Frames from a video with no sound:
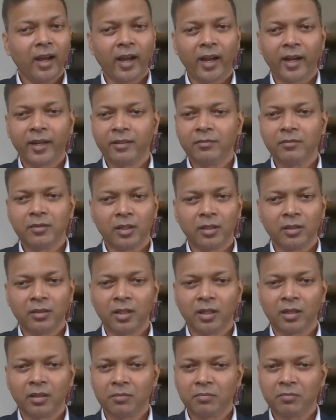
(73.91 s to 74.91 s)
and
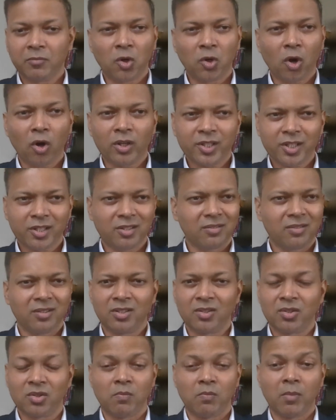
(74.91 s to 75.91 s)
the cost
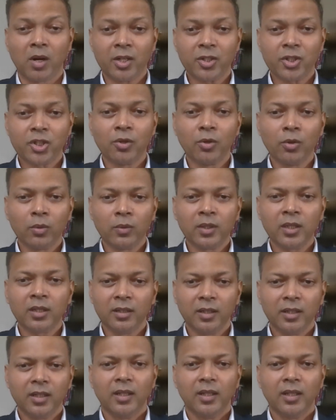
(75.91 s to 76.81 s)
is much lower.